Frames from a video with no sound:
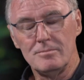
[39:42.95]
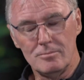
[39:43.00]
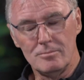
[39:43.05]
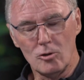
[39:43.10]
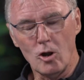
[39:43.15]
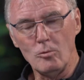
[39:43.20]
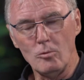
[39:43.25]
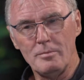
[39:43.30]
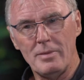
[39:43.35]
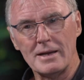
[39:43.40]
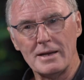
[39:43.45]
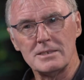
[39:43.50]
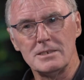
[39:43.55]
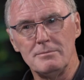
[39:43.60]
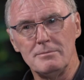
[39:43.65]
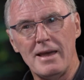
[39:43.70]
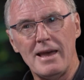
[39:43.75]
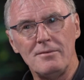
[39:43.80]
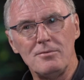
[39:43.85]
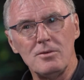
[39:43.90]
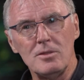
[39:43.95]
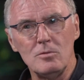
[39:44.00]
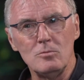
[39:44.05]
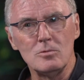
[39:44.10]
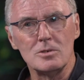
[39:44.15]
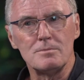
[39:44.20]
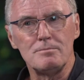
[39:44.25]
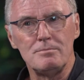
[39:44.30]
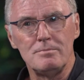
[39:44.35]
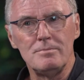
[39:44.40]
wrote back to me. Everything
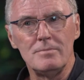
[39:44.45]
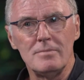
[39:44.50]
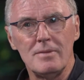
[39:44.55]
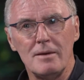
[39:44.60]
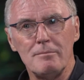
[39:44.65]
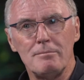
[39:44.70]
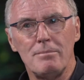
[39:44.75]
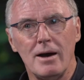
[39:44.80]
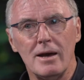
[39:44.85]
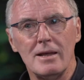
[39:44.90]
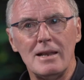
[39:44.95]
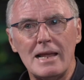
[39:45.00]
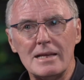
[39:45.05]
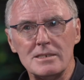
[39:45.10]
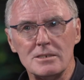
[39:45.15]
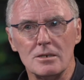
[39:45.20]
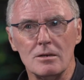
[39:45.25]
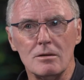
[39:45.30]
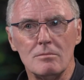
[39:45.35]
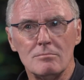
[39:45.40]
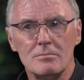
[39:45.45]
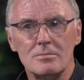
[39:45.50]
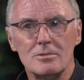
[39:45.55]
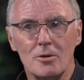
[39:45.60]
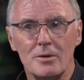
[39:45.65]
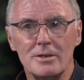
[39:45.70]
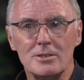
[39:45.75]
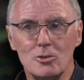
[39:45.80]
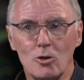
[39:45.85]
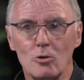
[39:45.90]
was by letter,
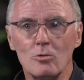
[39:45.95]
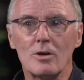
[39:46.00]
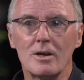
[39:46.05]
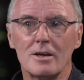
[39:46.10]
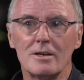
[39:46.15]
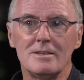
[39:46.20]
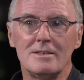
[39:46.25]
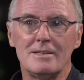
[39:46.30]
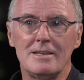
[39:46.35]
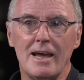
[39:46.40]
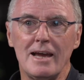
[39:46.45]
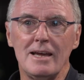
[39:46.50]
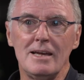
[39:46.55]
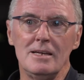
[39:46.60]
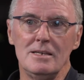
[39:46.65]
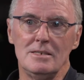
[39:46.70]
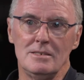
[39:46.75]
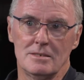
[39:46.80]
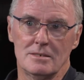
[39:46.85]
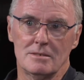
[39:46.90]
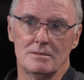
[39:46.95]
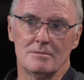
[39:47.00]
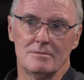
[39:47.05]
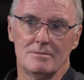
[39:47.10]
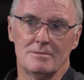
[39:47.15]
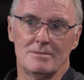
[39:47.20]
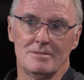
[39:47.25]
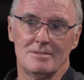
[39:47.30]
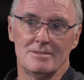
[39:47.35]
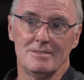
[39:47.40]
so it took days
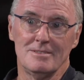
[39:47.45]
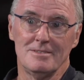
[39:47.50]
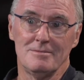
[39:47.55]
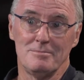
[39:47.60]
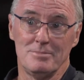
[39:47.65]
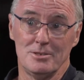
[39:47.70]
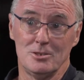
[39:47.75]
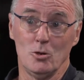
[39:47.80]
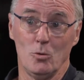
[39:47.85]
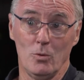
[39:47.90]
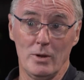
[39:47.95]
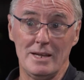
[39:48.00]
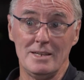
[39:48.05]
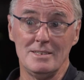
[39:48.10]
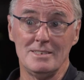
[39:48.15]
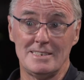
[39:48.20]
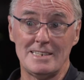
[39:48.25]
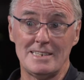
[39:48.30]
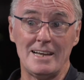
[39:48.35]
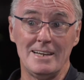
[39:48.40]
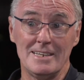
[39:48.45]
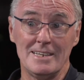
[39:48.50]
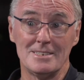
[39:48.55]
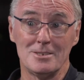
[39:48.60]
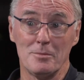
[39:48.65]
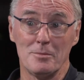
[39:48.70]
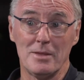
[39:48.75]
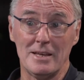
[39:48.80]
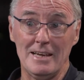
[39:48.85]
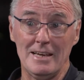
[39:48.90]
between sending
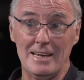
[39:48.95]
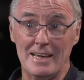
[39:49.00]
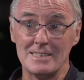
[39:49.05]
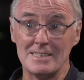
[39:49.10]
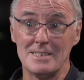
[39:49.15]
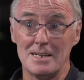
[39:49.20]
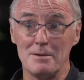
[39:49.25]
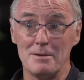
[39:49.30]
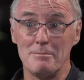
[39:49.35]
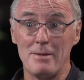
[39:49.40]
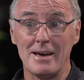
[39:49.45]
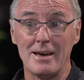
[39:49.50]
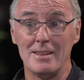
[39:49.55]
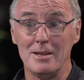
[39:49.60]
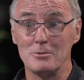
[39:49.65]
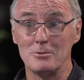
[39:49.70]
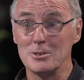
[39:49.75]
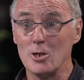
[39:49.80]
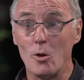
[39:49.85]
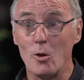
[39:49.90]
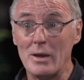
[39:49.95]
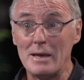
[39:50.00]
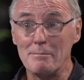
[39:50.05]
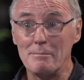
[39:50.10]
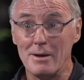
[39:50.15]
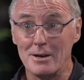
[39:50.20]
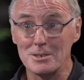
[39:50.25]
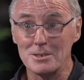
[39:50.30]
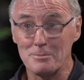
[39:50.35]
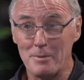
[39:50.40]
something and getting it back. There was no
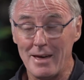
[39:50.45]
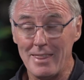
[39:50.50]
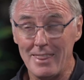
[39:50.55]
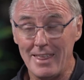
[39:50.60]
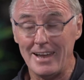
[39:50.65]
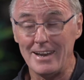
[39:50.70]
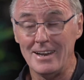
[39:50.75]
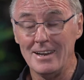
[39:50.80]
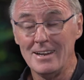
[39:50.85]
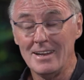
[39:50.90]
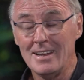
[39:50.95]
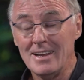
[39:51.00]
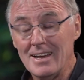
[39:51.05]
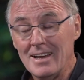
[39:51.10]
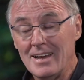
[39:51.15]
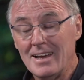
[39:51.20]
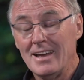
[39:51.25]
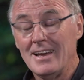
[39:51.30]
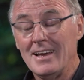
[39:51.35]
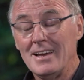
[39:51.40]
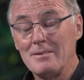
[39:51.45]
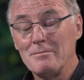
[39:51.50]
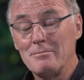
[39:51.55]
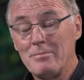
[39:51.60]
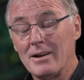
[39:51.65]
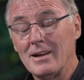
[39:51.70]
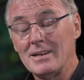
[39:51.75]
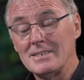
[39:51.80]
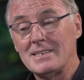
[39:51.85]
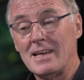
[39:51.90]
emails back then.
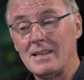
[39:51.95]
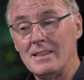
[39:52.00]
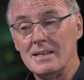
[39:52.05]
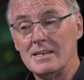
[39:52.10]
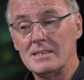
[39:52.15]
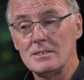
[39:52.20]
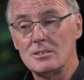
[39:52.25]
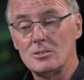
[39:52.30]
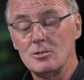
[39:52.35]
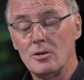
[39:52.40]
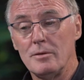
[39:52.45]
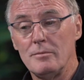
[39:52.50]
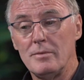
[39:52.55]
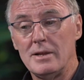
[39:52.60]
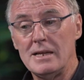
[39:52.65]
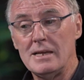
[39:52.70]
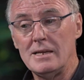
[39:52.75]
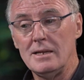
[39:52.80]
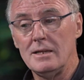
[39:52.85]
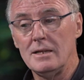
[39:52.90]
But I sent this to him, and